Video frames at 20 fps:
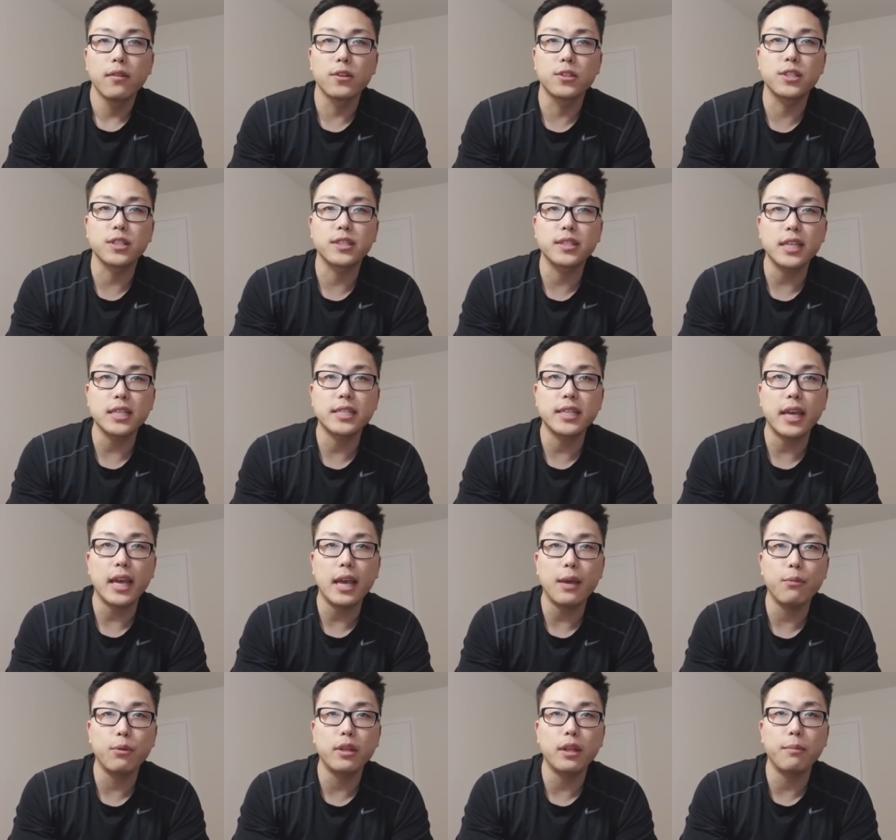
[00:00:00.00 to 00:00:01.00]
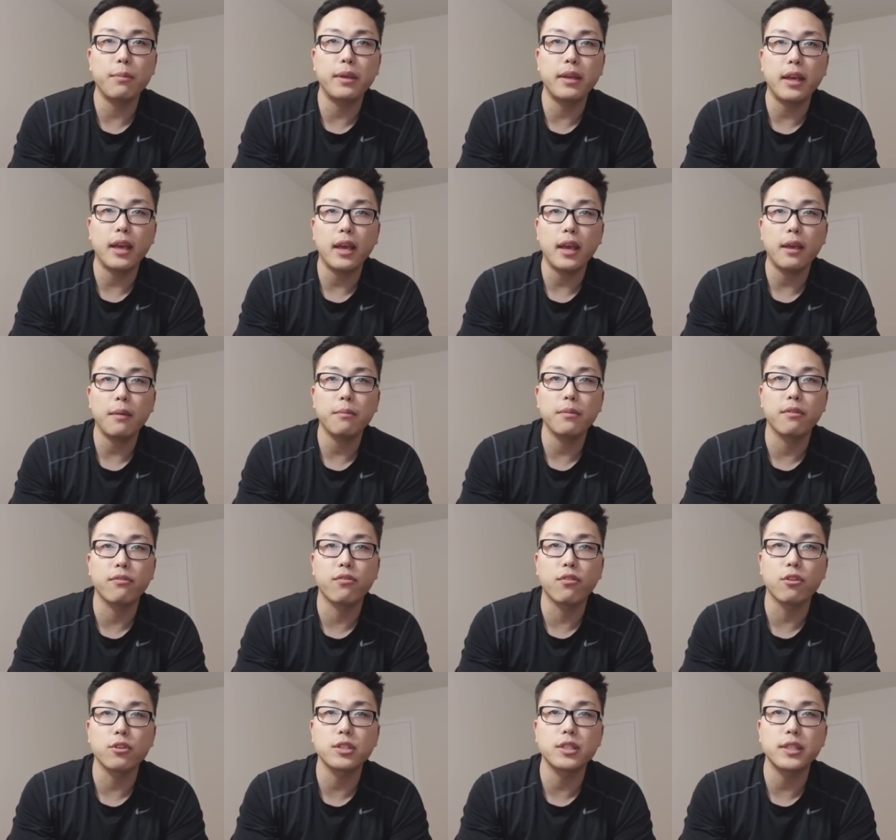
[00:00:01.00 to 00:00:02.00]
Their success came when they became the
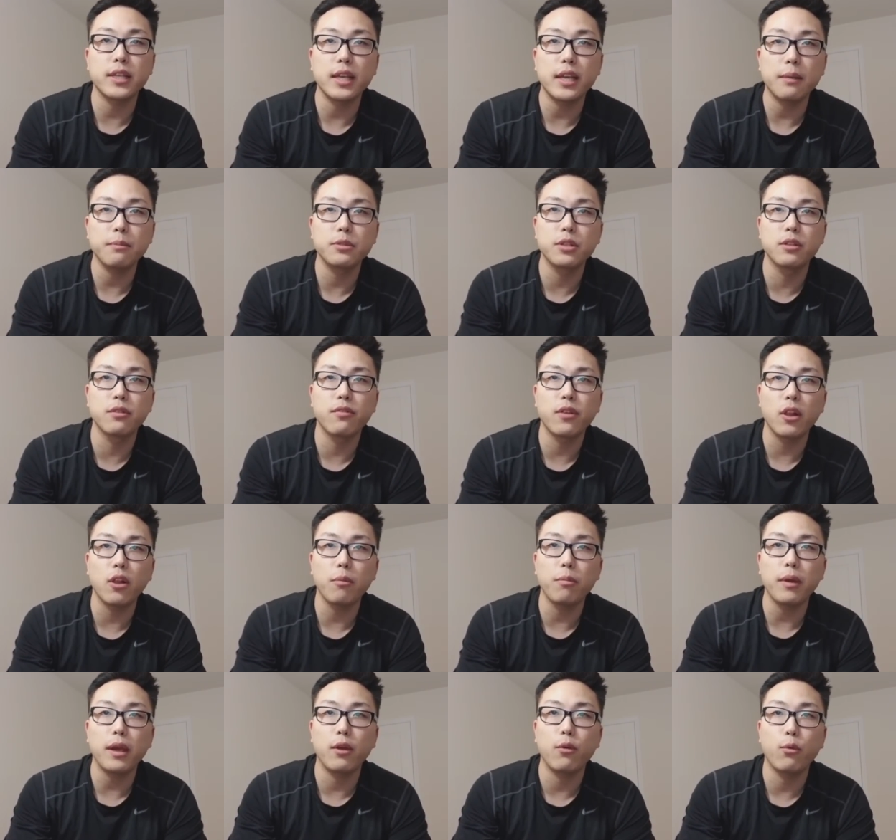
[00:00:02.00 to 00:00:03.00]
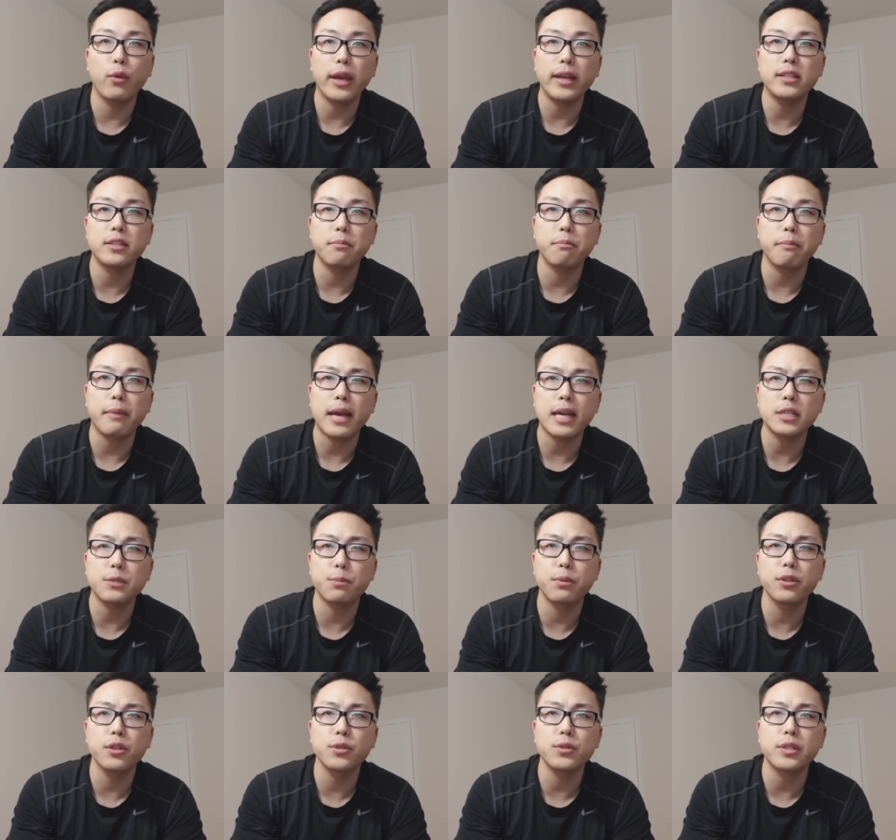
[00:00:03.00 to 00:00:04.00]
first team to develop a way to
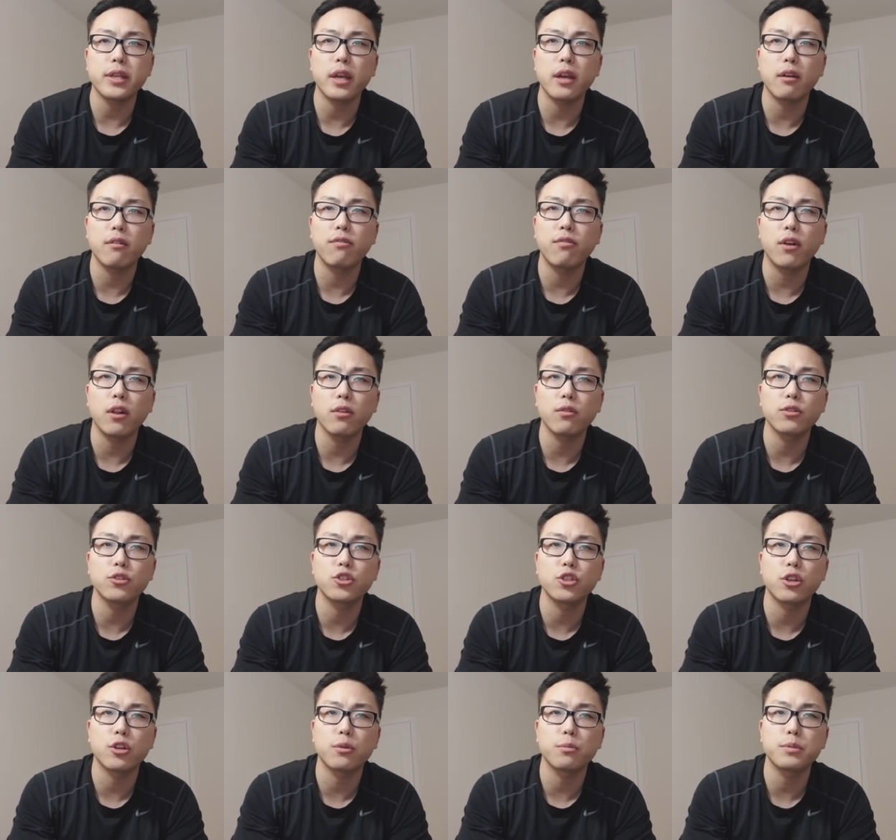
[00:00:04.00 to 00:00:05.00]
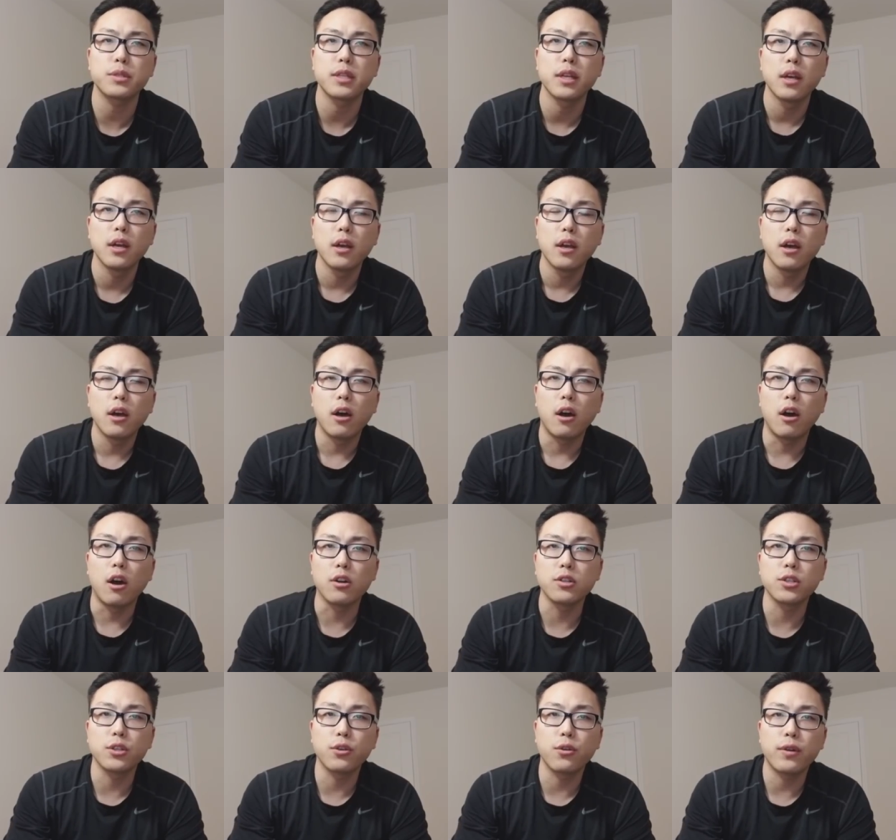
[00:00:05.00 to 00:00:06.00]
mass-produce hair follicle germs,
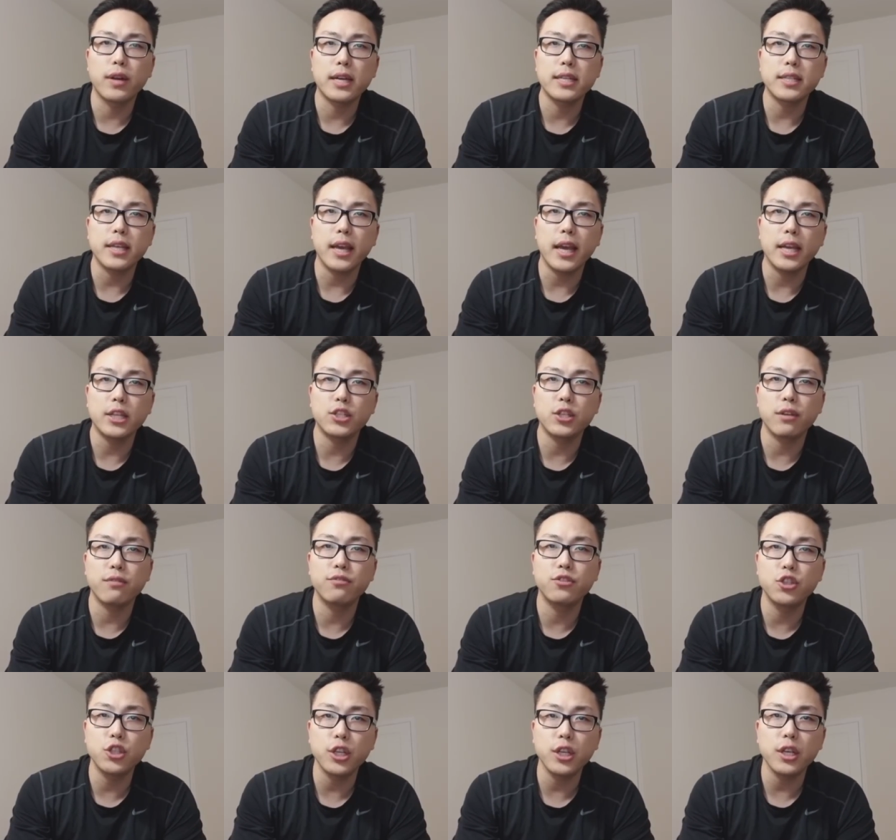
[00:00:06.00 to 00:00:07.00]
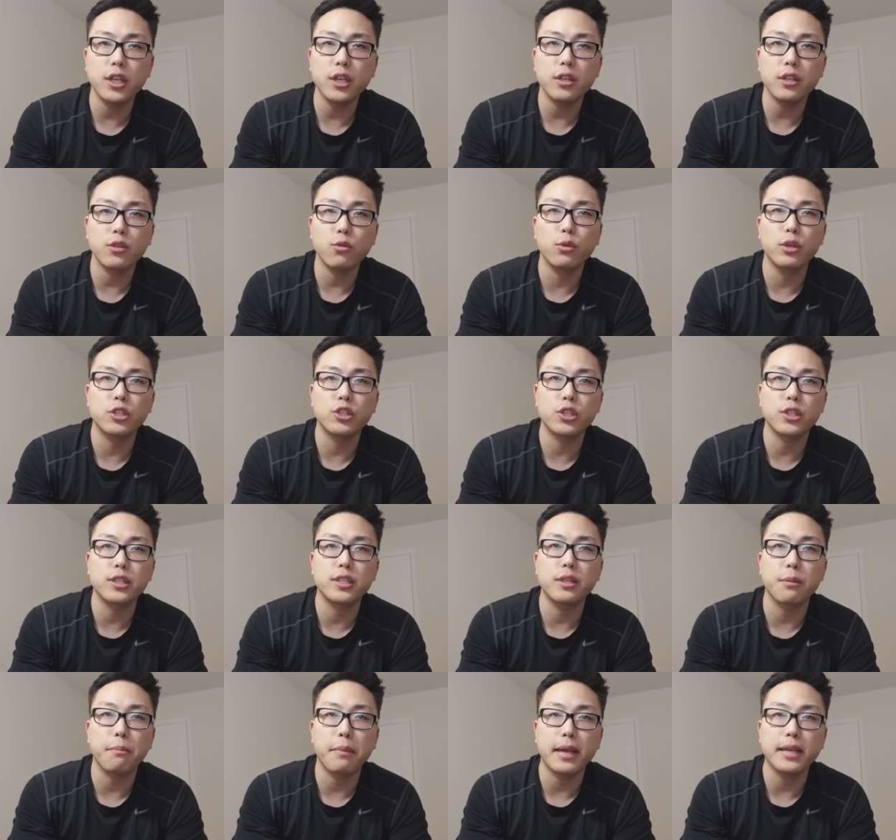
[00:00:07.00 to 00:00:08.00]
also known as HFG, which
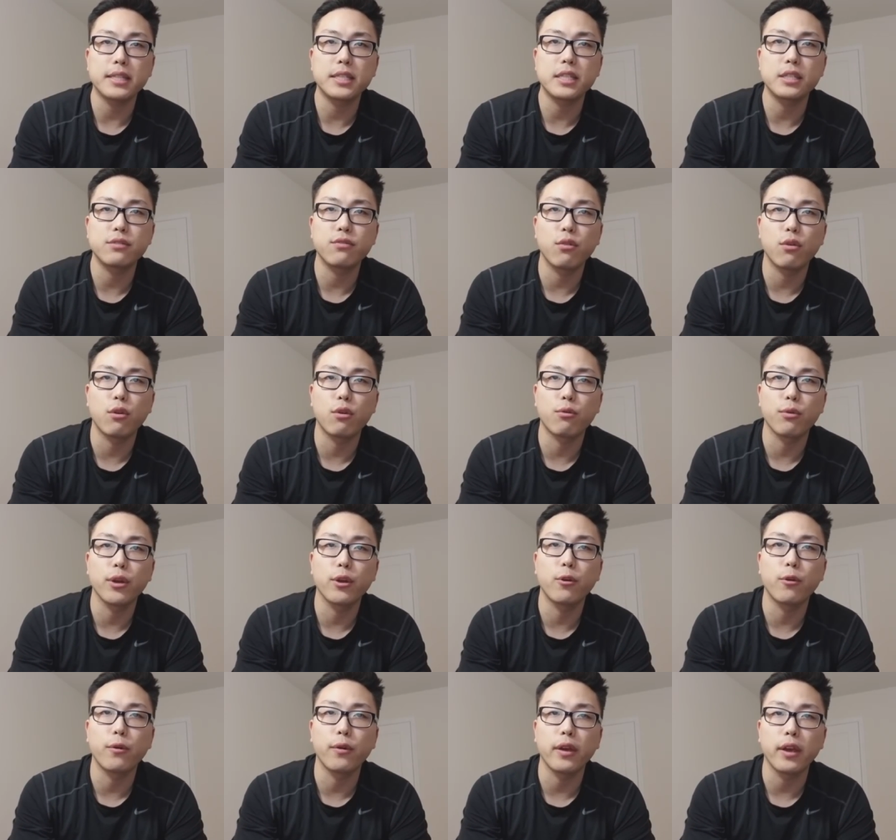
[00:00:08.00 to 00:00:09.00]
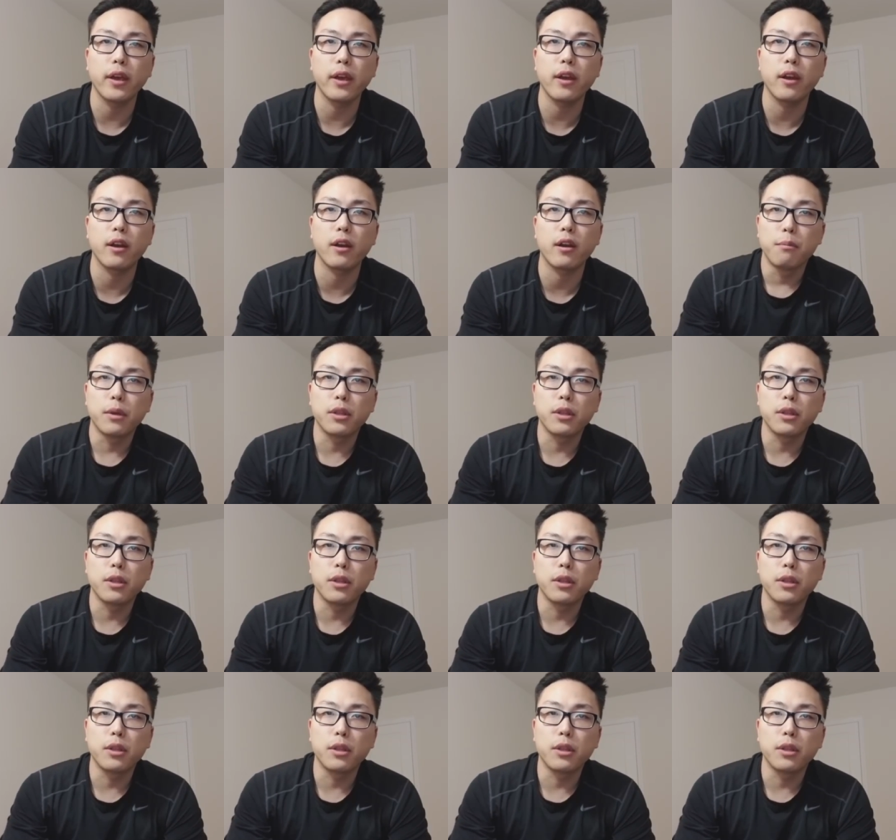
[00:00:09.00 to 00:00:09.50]
is the basis for regrowing hair.